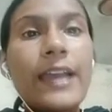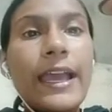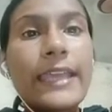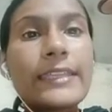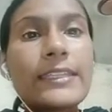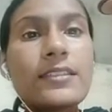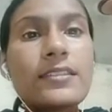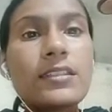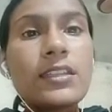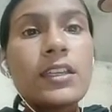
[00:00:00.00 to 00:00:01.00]
I can
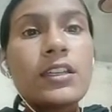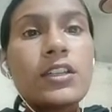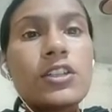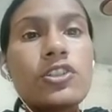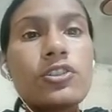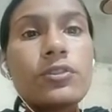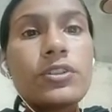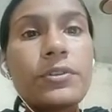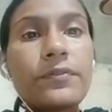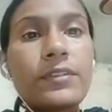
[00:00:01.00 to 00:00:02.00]
see two
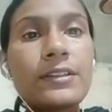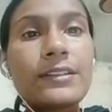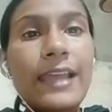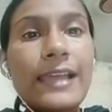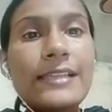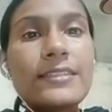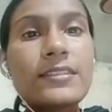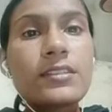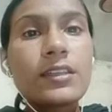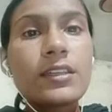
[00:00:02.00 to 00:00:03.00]
different
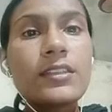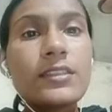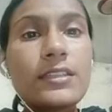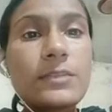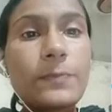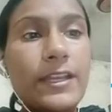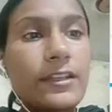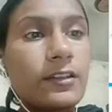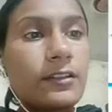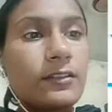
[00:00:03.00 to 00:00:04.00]
tiles in this
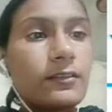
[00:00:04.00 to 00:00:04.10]
pattern.